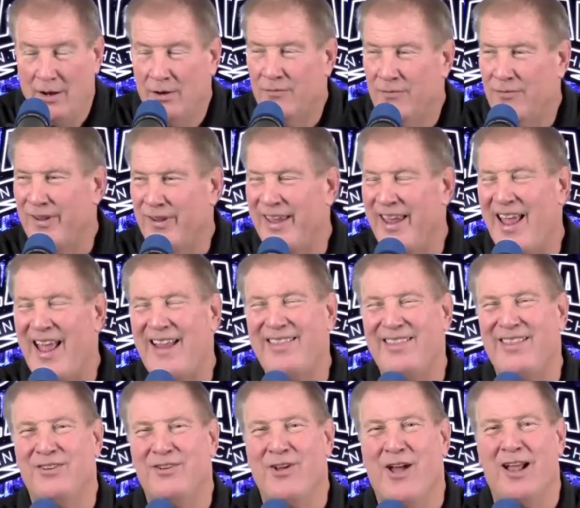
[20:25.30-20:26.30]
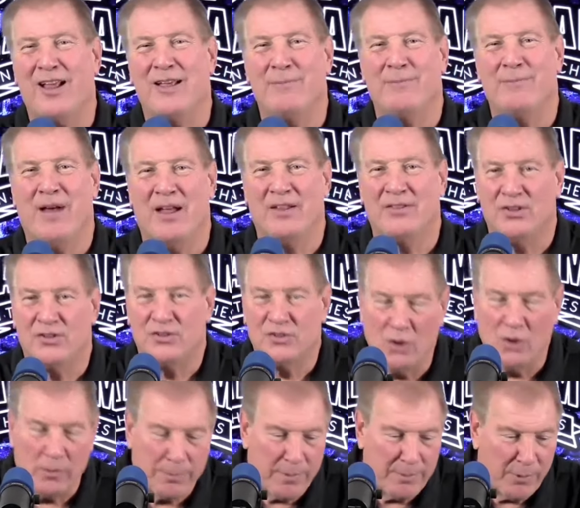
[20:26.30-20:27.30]
Forget to talk about the
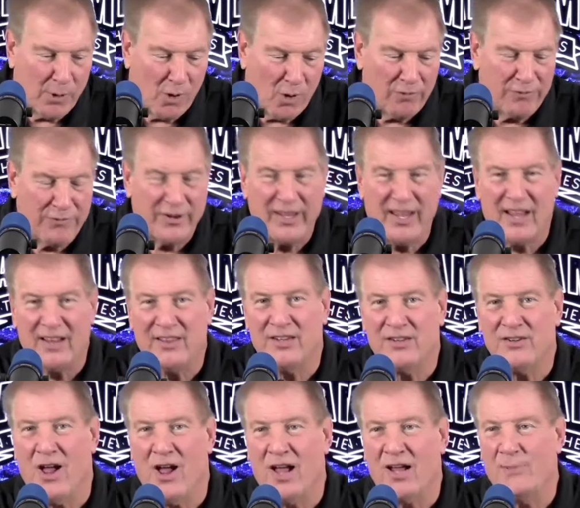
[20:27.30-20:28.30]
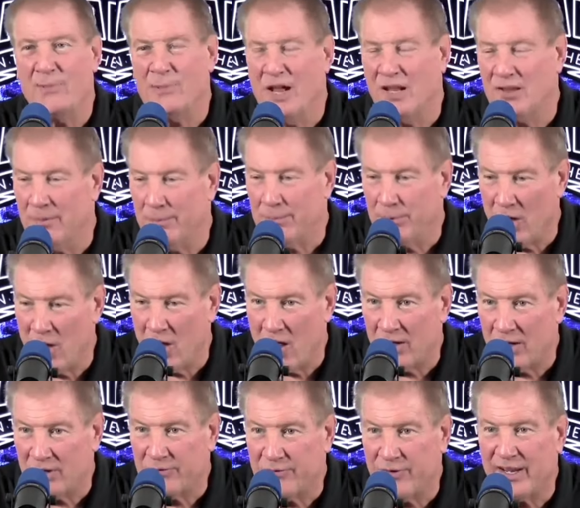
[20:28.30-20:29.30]
Super Bowl. Forget to talk about the
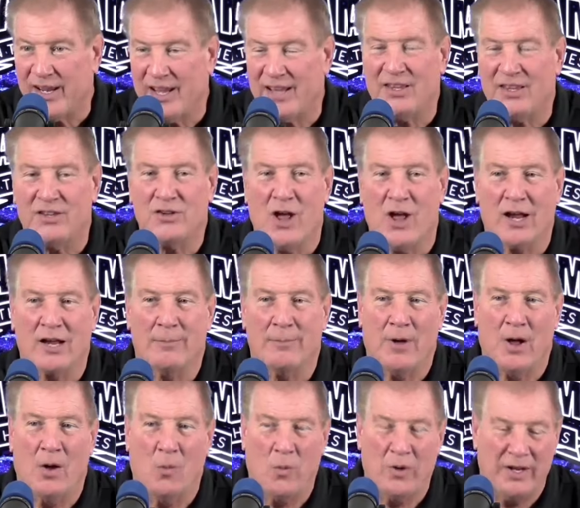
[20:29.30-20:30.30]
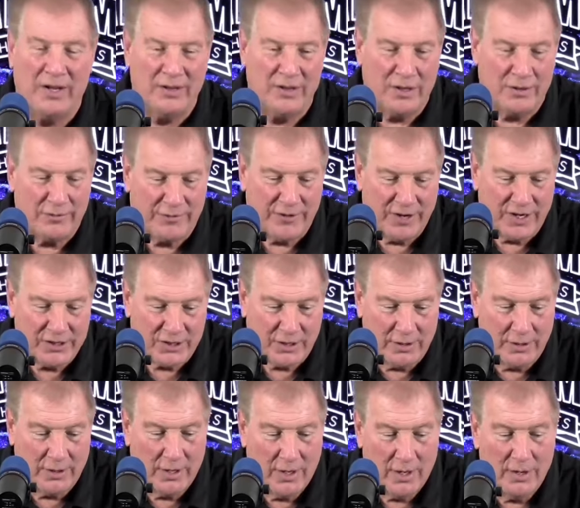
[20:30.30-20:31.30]
playoffs. Forget to talk about winning the
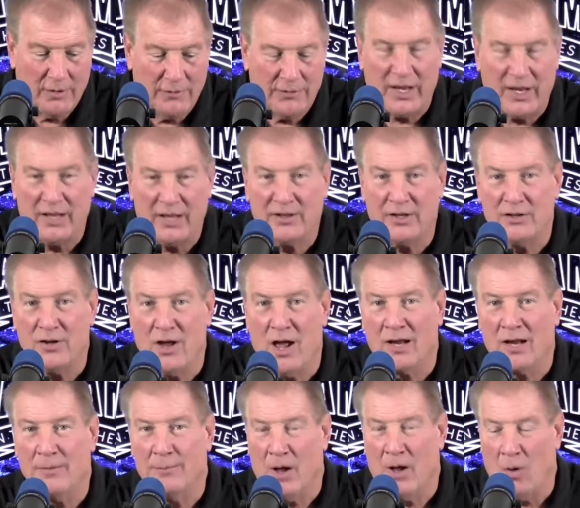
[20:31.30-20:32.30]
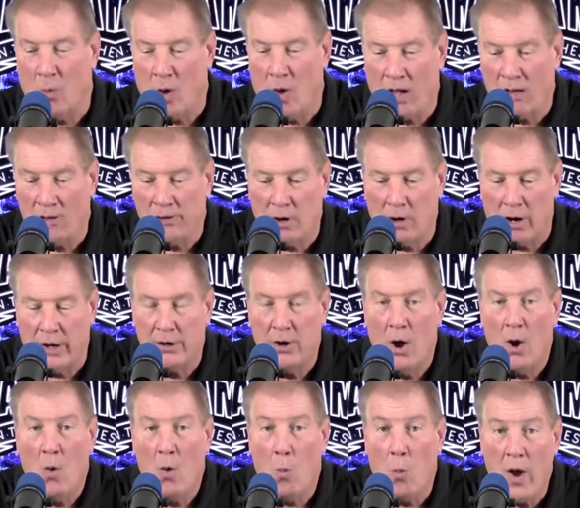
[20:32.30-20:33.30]
division. Forget to talk about wild card.
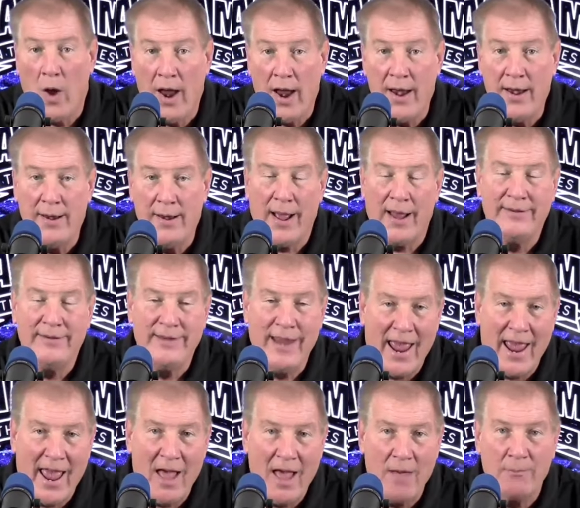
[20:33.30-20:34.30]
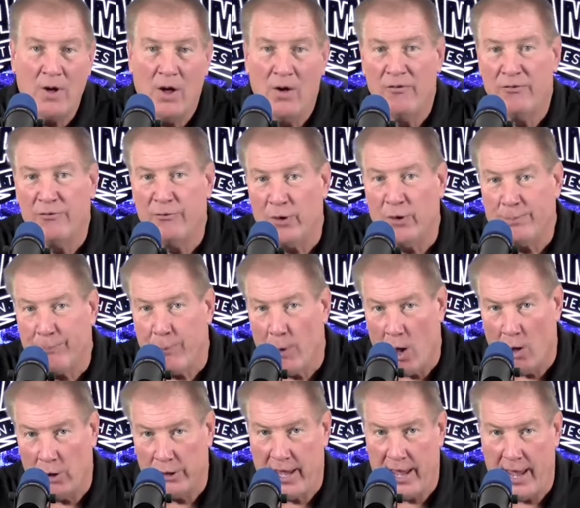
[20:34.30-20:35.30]
Win a damn
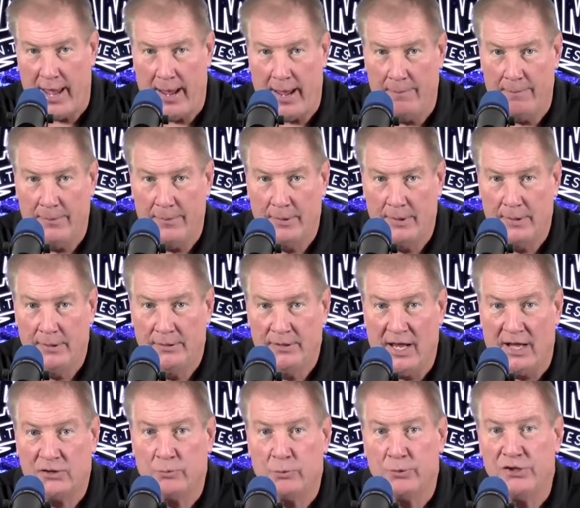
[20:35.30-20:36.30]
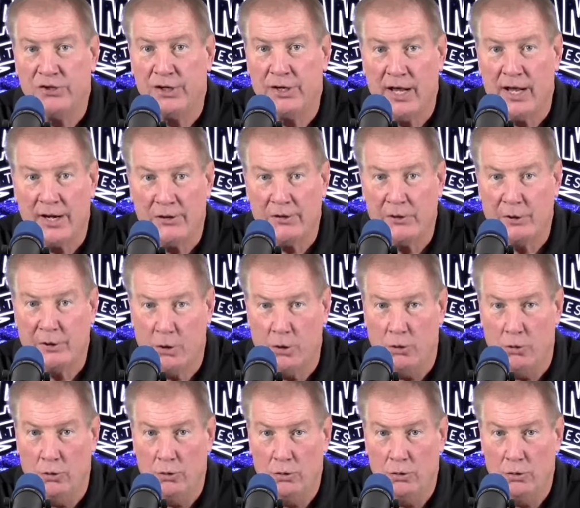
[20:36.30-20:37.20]
football game. That's what you got to do.